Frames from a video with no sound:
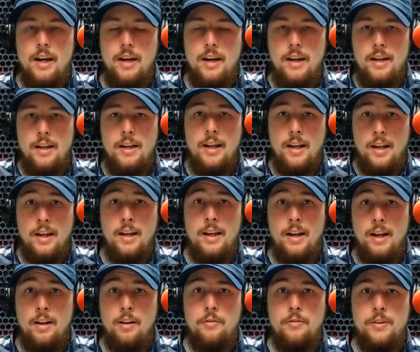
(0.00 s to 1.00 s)
in, in
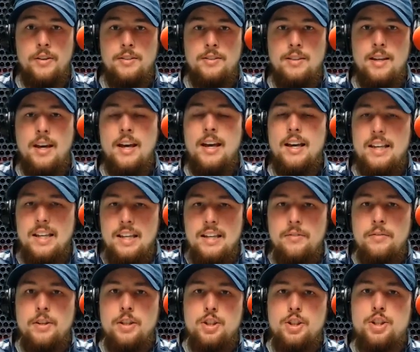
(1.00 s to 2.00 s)
elephants
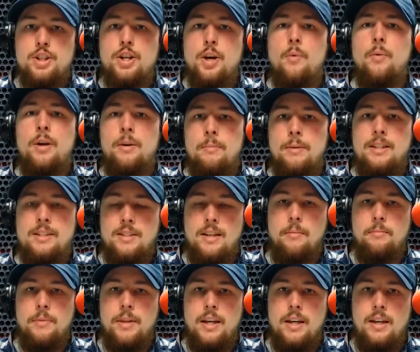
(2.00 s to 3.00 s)
even showing me
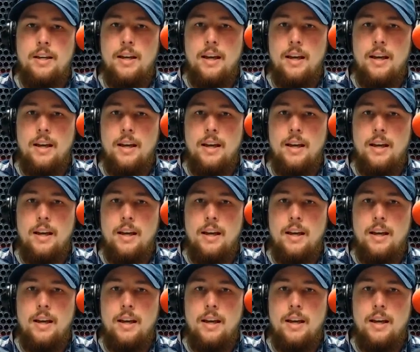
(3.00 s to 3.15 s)
something